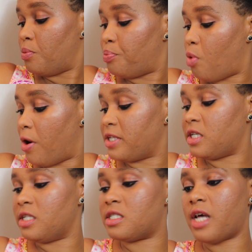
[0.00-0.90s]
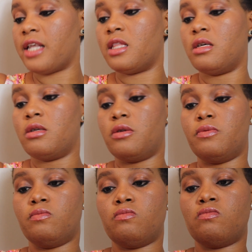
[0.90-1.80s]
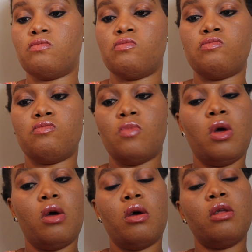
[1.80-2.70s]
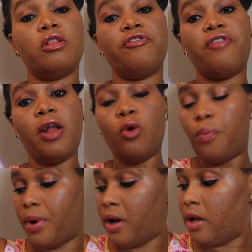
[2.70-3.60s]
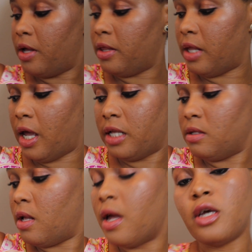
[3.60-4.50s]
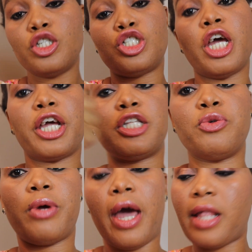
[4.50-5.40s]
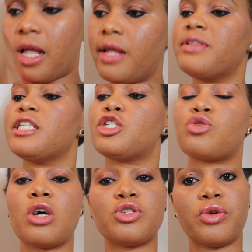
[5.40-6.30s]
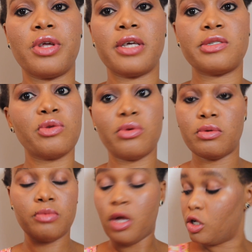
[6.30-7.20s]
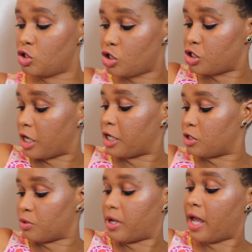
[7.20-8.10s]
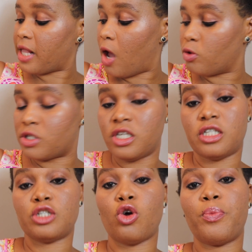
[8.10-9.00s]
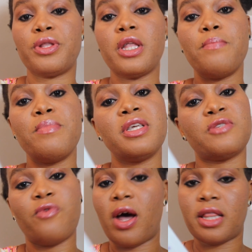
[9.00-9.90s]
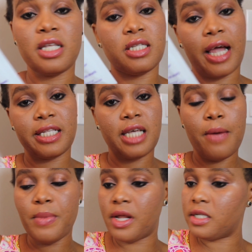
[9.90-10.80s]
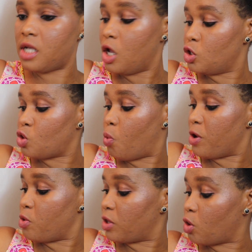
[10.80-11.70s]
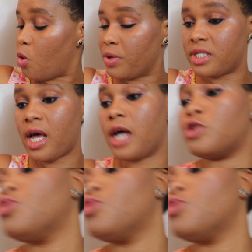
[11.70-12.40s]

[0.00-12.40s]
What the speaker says: pour it inside the developer, then shake it together. There is instruction here, so just shake it together until it is completely mixed for at least like 10 minutes. So when you are done with that,